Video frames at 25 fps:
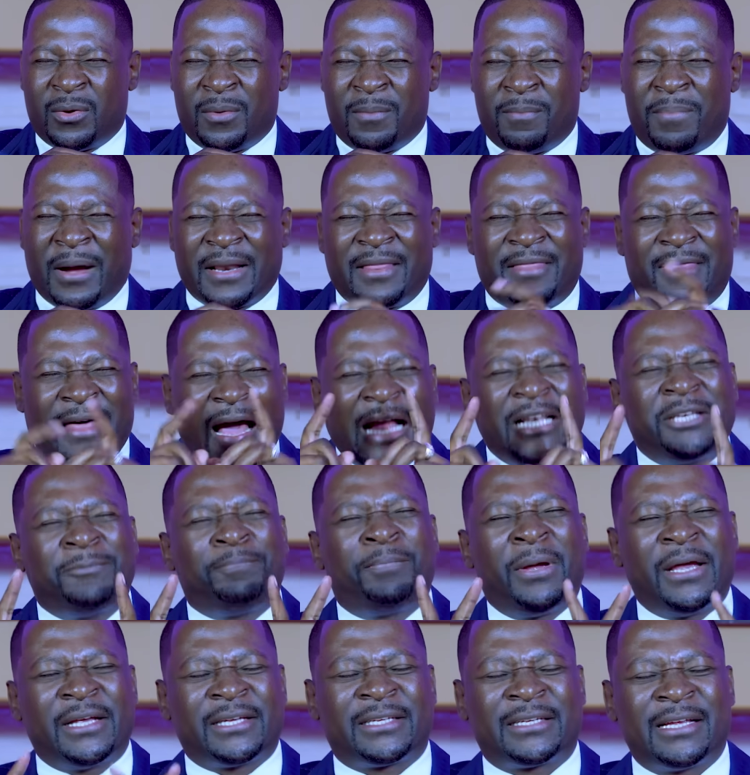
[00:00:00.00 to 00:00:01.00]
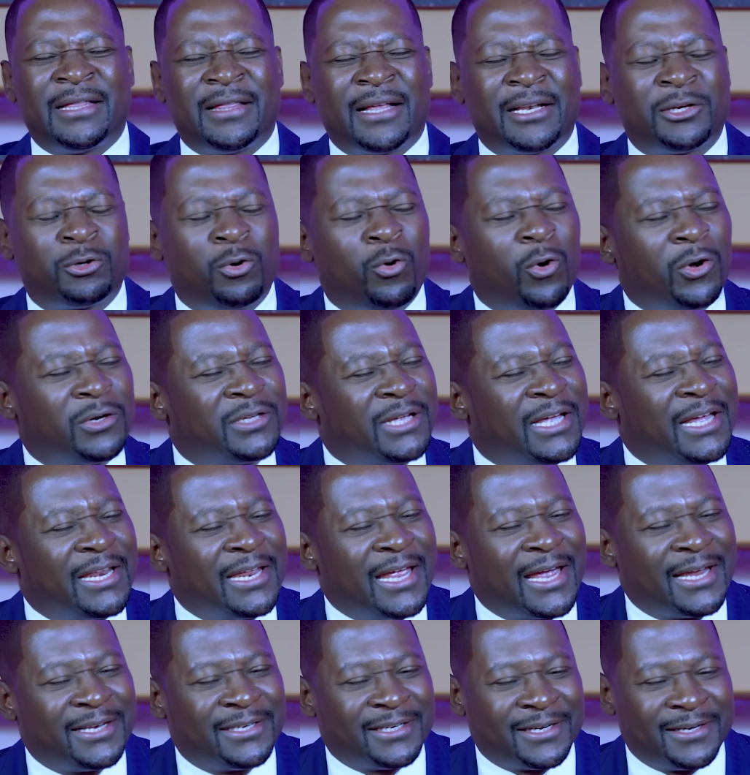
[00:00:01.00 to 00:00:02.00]
But that person that God
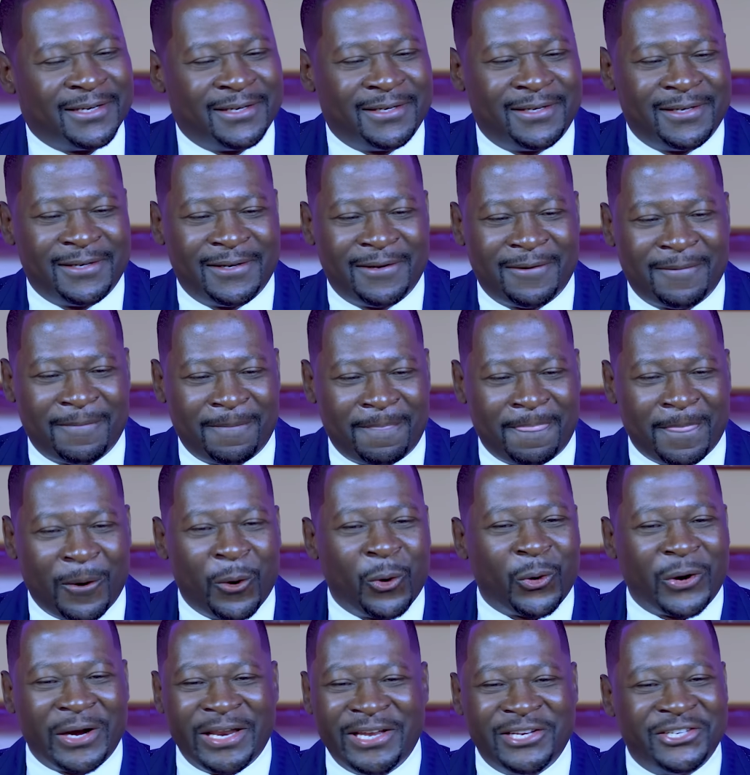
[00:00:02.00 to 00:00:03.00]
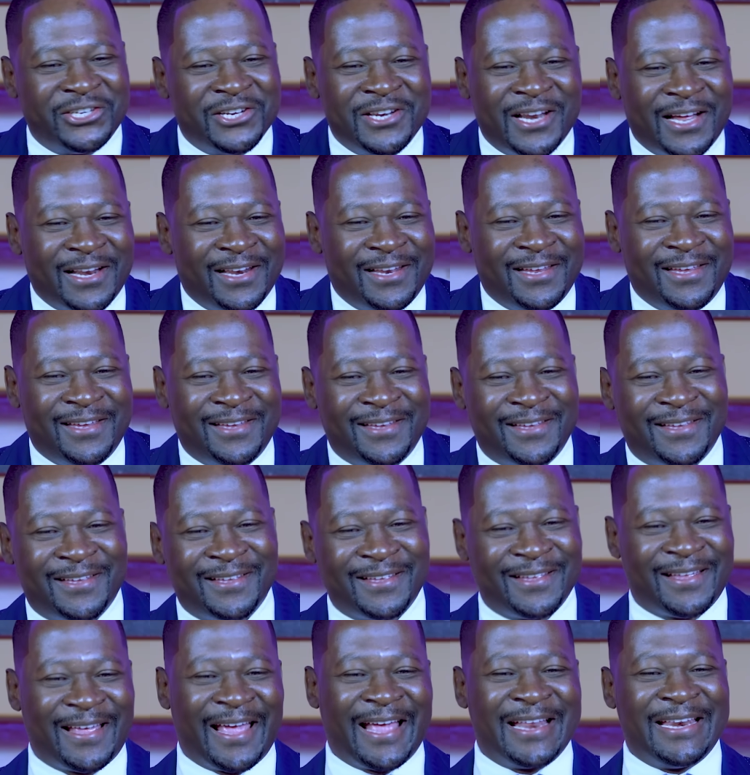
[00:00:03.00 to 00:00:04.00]
created originally,
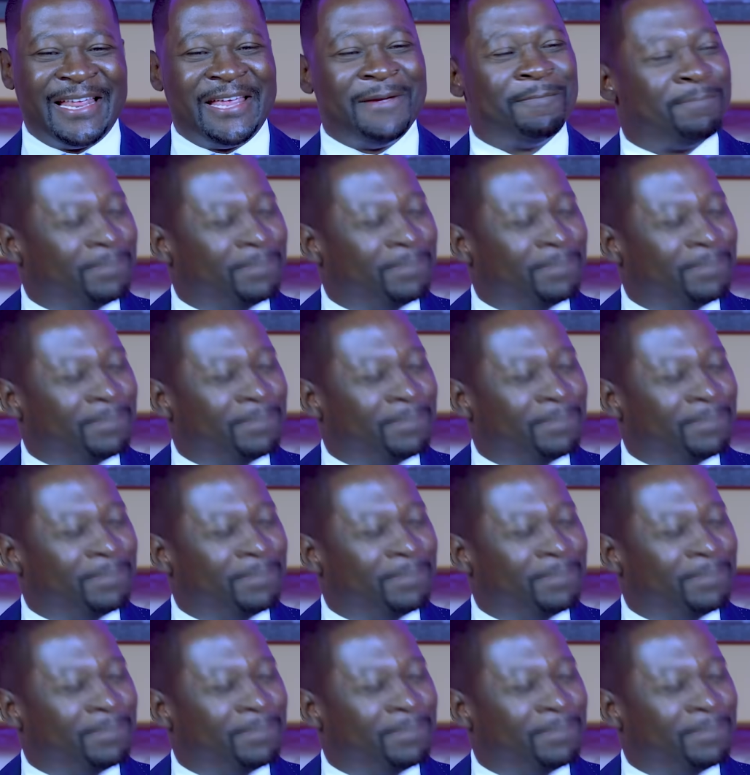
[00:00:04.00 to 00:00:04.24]
and He